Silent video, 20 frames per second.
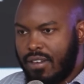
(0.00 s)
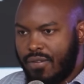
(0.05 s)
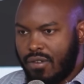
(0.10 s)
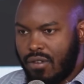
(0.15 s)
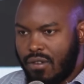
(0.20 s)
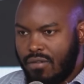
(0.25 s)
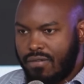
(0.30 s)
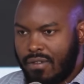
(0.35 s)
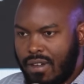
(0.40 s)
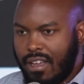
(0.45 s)

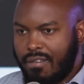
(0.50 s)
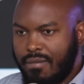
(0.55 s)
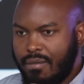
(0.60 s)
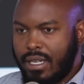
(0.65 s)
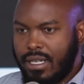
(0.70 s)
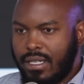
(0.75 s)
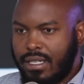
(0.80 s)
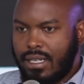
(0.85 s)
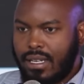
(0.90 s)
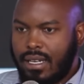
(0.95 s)
devolved
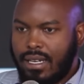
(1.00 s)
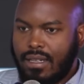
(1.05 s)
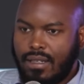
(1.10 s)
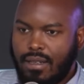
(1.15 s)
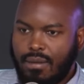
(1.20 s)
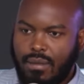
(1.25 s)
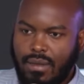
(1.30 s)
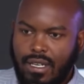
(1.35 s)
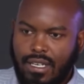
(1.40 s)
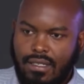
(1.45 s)
government
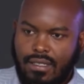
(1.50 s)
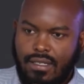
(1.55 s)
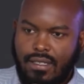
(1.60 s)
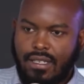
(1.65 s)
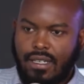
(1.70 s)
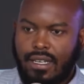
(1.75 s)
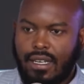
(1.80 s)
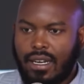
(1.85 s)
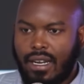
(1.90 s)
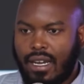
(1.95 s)
and the
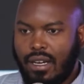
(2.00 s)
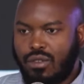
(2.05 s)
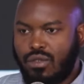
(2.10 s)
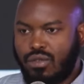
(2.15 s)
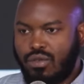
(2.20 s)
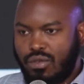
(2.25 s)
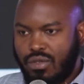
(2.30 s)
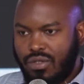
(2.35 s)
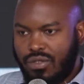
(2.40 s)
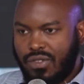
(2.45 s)
ministry and how
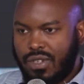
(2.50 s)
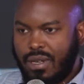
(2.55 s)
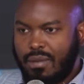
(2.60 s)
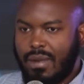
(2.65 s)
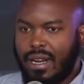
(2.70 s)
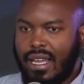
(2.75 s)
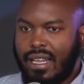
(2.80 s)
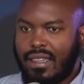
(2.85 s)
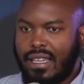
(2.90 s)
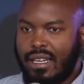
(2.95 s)
to
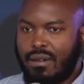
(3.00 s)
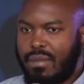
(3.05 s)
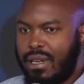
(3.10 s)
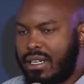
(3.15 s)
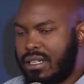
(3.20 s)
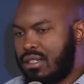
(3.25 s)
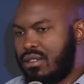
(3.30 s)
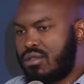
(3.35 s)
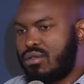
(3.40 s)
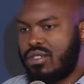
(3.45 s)
streamline that.
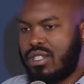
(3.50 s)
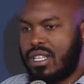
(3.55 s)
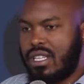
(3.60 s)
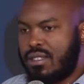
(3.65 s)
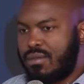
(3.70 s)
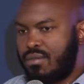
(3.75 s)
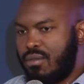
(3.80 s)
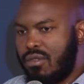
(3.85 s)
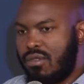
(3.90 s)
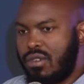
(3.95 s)
But those
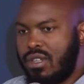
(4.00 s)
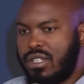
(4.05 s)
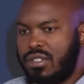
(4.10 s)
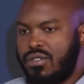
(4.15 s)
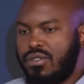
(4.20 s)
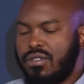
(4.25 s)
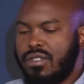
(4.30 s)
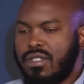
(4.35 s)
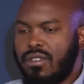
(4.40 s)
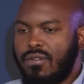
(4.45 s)
are small
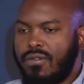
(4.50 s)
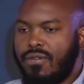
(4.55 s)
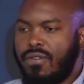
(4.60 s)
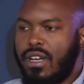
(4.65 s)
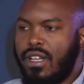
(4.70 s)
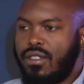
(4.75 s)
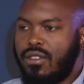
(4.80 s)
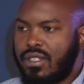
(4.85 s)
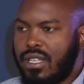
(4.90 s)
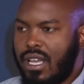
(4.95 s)
issues of
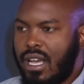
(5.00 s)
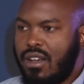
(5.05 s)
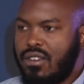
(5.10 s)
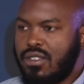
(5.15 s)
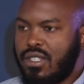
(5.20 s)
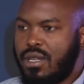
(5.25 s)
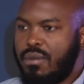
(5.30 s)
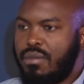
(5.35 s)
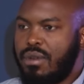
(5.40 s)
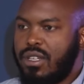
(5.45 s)
uh, those are
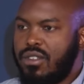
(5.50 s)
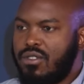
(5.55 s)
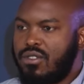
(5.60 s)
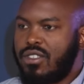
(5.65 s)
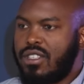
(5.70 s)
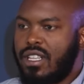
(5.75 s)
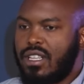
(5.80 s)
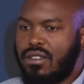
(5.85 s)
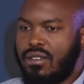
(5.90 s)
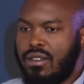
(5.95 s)
housekeeping
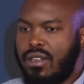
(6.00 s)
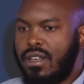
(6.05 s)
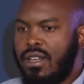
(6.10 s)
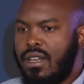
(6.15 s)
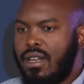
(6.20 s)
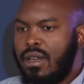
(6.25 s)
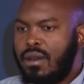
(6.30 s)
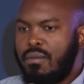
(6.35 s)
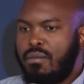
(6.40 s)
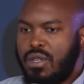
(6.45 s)
issues of,
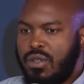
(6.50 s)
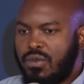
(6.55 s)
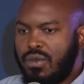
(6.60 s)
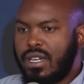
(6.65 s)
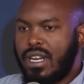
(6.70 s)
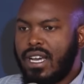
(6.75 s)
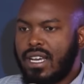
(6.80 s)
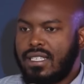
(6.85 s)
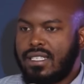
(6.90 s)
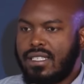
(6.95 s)

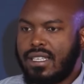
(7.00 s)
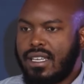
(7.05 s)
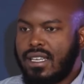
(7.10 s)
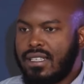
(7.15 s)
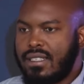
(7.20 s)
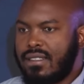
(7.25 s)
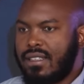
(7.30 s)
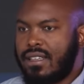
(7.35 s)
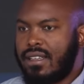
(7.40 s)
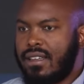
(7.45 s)
between us
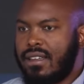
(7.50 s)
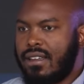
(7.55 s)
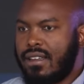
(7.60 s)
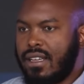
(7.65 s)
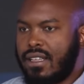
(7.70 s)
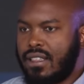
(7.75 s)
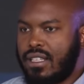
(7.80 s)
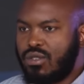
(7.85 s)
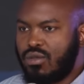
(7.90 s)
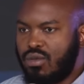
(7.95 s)
as
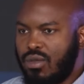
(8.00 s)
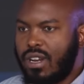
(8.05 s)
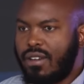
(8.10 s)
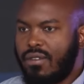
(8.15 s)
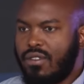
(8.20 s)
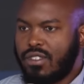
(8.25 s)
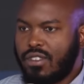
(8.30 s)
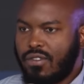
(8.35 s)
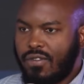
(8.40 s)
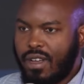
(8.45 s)
the as the two
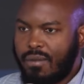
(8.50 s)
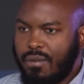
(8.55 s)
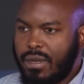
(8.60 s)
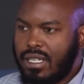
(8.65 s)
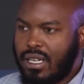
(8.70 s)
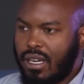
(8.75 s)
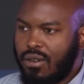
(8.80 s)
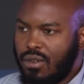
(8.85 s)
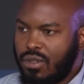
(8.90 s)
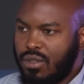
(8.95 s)
levels of
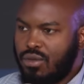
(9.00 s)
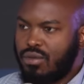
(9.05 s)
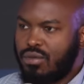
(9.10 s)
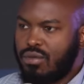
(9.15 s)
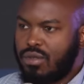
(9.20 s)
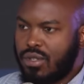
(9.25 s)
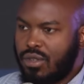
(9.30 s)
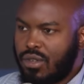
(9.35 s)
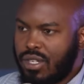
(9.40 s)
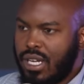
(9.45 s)
government are going
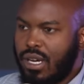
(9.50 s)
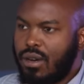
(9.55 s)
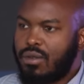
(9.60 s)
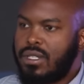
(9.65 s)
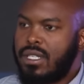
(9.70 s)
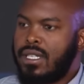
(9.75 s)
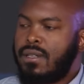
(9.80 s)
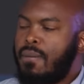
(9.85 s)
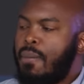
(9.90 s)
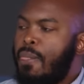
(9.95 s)
to sort
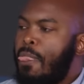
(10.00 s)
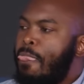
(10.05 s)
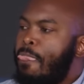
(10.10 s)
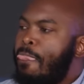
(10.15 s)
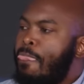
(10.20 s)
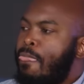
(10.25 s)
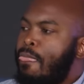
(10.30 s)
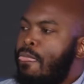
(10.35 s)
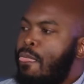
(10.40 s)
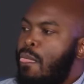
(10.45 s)
out.
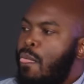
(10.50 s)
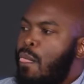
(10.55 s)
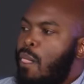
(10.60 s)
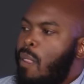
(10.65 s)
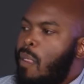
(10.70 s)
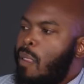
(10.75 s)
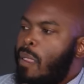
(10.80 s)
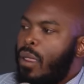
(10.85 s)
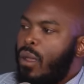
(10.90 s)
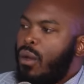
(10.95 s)

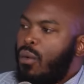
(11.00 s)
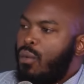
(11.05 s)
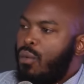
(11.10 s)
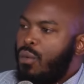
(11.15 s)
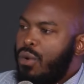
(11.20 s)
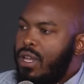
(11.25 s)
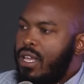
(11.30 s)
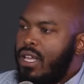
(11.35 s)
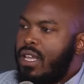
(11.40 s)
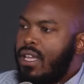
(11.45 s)

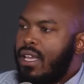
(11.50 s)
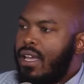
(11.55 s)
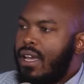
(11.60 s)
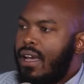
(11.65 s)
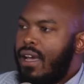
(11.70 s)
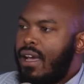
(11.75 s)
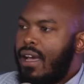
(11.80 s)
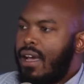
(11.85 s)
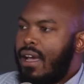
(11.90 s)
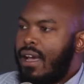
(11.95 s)
We
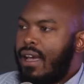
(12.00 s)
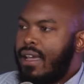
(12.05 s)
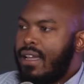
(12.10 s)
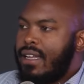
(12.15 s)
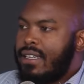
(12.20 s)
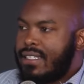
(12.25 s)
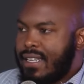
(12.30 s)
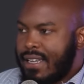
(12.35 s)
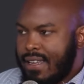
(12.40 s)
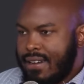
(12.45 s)

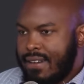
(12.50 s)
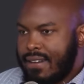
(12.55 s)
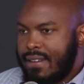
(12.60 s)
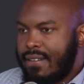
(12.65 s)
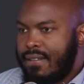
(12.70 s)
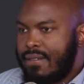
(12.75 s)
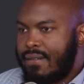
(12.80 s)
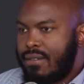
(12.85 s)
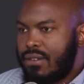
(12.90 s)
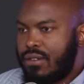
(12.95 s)

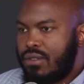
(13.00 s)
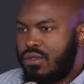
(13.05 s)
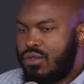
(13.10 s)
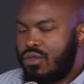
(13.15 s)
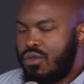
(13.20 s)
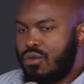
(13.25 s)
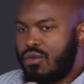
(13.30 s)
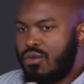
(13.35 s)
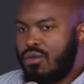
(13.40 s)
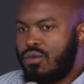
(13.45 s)
intend
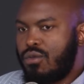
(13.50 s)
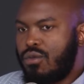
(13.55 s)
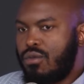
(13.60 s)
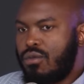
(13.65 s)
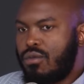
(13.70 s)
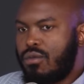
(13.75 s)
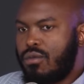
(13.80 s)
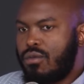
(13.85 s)
to